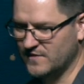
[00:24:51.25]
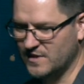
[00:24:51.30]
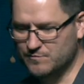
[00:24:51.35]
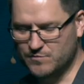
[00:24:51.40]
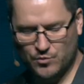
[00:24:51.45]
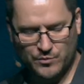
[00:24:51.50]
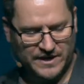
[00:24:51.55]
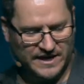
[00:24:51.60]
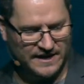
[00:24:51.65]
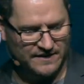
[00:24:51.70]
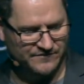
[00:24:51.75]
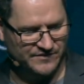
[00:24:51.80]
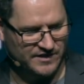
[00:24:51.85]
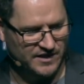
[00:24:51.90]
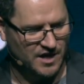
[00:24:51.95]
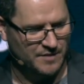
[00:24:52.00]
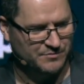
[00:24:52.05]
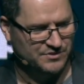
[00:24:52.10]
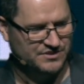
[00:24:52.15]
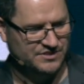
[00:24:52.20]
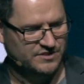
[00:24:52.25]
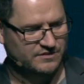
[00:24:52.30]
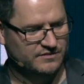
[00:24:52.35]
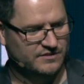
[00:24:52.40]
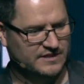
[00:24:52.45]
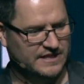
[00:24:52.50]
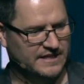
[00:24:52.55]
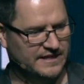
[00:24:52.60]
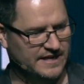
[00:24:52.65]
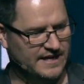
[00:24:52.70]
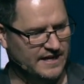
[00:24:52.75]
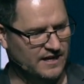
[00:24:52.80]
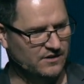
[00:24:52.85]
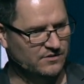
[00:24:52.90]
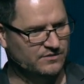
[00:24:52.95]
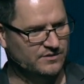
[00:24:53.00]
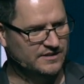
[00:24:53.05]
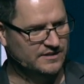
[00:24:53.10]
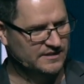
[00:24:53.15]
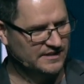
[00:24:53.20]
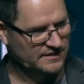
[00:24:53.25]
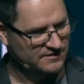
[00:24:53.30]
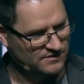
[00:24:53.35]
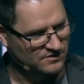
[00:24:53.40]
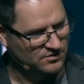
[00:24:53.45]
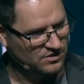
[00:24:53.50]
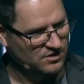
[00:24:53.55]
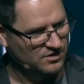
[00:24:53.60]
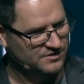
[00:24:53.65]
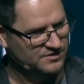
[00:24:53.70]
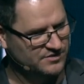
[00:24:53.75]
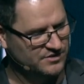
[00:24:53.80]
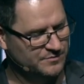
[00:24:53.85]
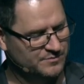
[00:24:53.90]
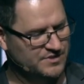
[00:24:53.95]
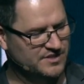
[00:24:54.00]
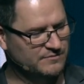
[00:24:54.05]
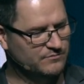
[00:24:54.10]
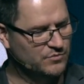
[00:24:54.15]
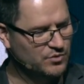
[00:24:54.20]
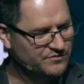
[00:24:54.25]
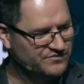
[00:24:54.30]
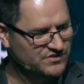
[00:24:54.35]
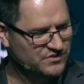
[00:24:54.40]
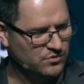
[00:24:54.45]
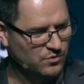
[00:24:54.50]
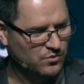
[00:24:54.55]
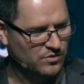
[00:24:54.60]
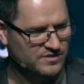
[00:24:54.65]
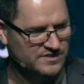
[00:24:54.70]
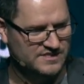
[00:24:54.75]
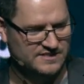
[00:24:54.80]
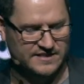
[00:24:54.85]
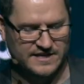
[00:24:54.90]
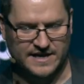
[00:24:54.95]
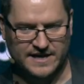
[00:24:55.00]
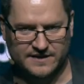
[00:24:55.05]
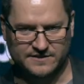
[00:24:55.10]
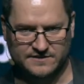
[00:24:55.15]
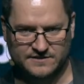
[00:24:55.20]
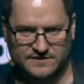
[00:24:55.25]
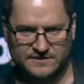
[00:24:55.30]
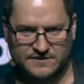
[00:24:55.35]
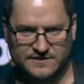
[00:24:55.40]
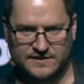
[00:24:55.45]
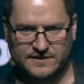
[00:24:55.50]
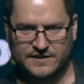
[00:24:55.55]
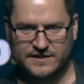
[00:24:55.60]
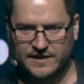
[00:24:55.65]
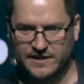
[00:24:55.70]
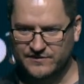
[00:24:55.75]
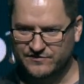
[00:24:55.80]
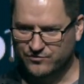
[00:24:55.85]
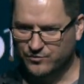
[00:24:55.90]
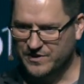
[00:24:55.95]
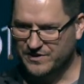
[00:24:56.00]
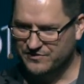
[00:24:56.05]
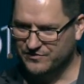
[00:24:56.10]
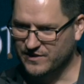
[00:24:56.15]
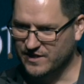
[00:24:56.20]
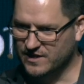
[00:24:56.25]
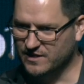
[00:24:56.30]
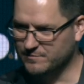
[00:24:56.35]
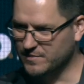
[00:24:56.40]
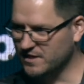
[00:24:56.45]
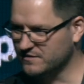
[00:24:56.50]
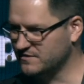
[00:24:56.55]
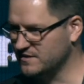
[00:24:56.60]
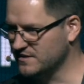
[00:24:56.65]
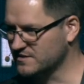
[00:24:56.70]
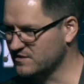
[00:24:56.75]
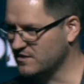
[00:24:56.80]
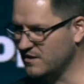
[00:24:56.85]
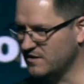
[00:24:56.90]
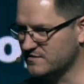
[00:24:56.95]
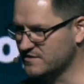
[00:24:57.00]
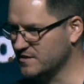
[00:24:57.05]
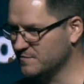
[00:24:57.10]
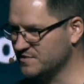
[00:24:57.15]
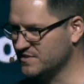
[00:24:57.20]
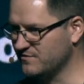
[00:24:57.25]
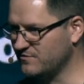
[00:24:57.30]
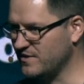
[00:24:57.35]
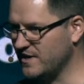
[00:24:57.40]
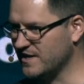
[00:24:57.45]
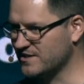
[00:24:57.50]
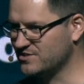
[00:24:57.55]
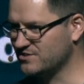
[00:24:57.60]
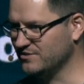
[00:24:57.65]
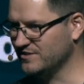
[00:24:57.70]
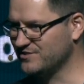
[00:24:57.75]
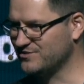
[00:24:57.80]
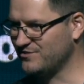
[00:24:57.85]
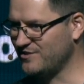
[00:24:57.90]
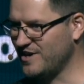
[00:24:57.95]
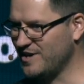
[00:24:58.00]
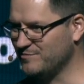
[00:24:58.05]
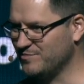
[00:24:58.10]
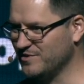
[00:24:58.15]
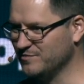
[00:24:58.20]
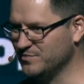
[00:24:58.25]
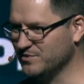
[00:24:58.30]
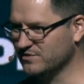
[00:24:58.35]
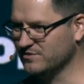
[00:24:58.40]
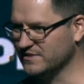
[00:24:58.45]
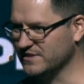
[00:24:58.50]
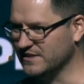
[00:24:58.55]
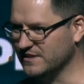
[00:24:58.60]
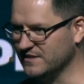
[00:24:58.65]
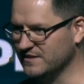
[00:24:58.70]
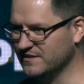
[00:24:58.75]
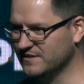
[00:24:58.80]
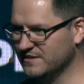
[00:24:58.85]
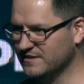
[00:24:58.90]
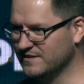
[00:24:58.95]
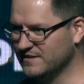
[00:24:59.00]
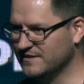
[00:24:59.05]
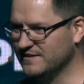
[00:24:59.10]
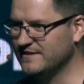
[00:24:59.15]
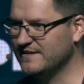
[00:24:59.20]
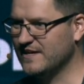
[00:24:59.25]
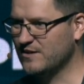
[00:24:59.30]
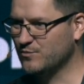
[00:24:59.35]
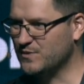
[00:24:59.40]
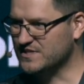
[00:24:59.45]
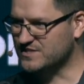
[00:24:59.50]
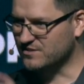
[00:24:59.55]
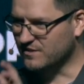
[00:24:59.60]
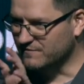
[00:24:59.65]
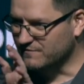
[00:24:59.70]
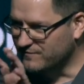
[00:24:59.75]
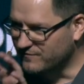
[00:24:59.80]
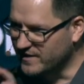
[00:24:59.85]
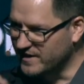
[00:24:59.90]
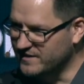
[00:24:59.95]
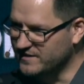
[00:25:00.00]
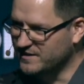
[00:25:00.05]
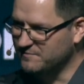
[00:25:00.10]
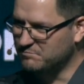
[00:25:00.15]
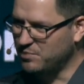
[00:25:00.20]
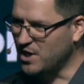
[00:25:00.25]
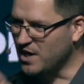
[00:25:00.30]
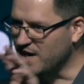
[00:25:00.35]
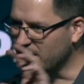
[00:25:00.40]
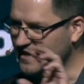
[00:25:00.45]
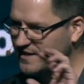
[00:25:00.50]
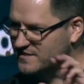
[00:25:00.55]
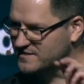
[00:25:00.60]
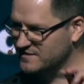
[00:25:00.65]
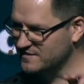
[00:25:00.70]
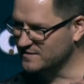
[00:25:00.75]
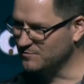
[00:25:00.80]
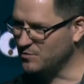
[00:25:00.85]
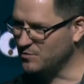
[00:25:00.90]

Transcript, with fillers: But we have the opportunity now in the long term to move towards that if we think about these concepts of rational interoperability and we start finding pockets in the